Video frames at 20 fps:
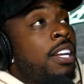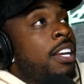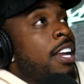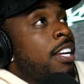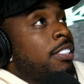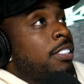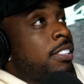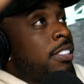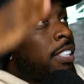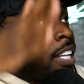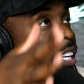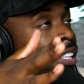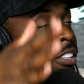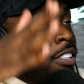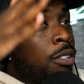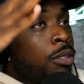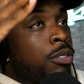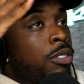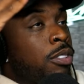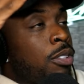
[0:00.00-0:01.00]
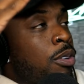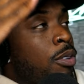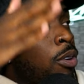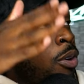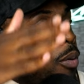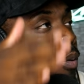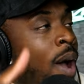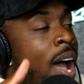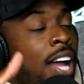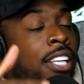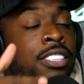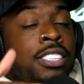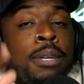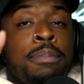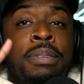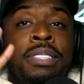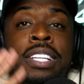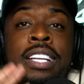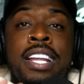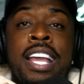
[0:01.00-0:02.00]
then he has like those little garage
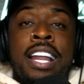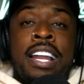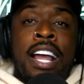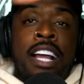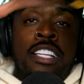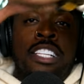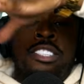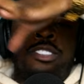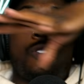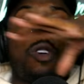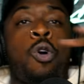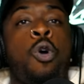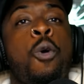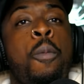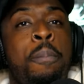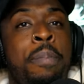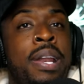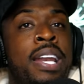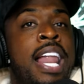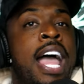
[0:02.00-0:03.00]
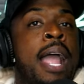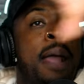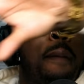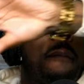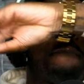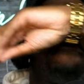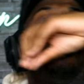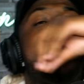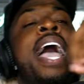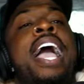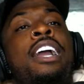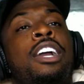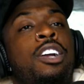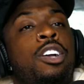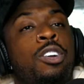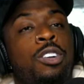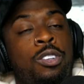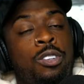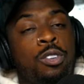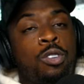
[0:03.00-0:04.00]
thing, but then he had like this open like
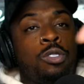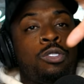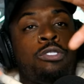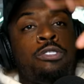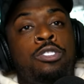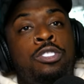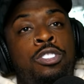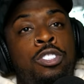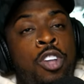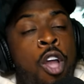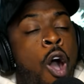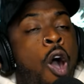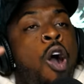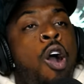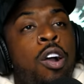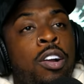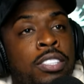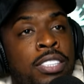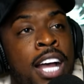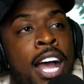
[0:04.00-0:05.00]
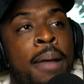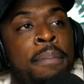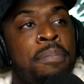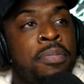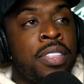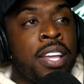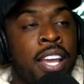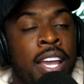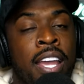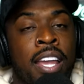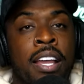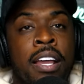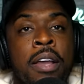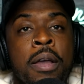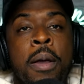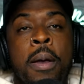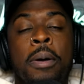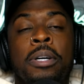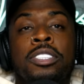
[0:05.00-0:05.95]
back yard type thing.